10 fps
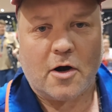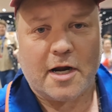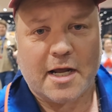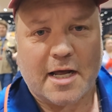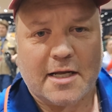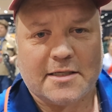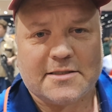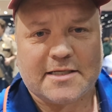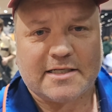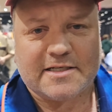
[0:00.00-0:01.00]
Alright
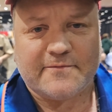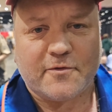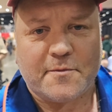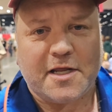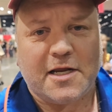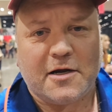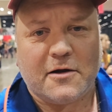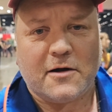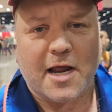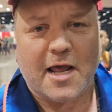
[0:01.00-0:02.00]
guys, that's it for me
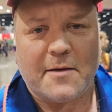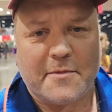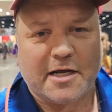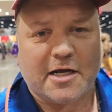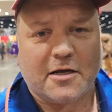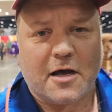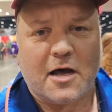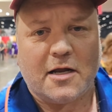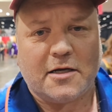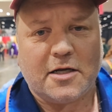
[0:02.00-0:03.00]
here at
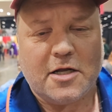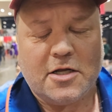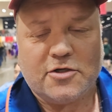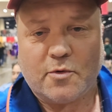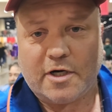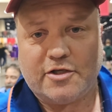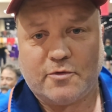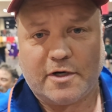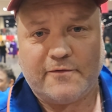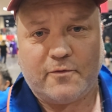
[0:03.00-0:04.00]
MegaCon
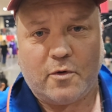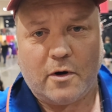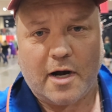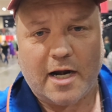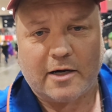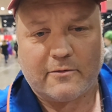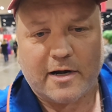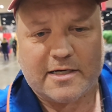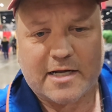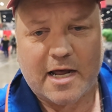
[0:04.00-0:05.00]
2024. Had a
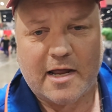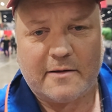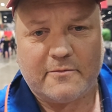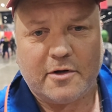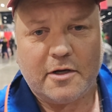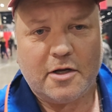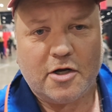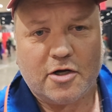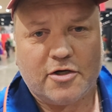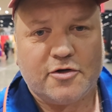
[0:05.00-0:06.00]
great time.
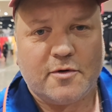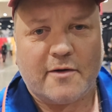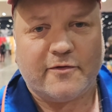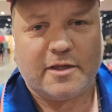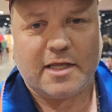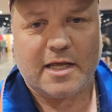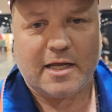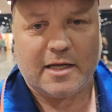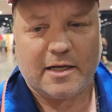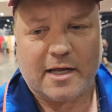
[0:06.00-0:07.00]
Couldn't do
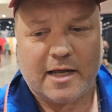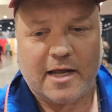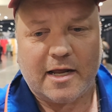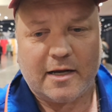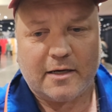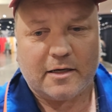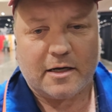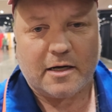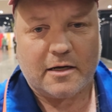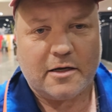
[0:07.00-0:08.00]
everything and
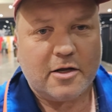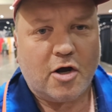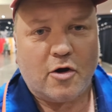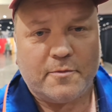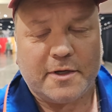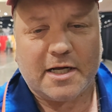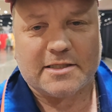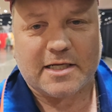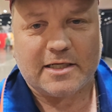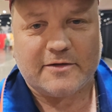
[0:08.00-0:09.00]
uh, hope you
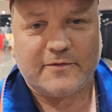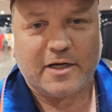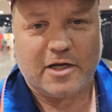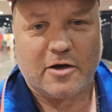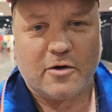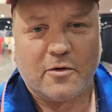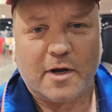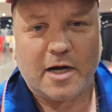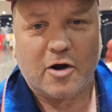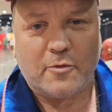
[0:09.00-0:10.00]
guys liked the video
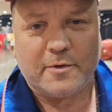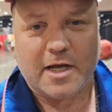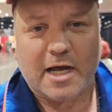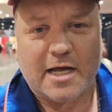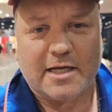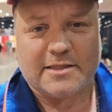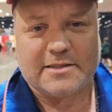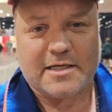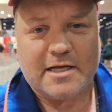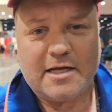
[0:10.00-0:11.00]
and I hope you guys